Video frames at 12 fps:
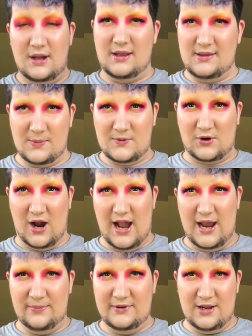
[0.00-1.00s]

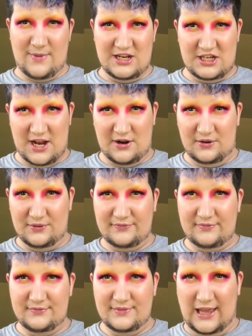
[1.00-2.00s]
subscribe to my channel.
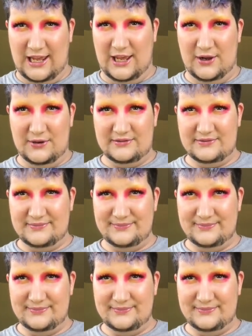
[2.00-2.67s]
Thank you.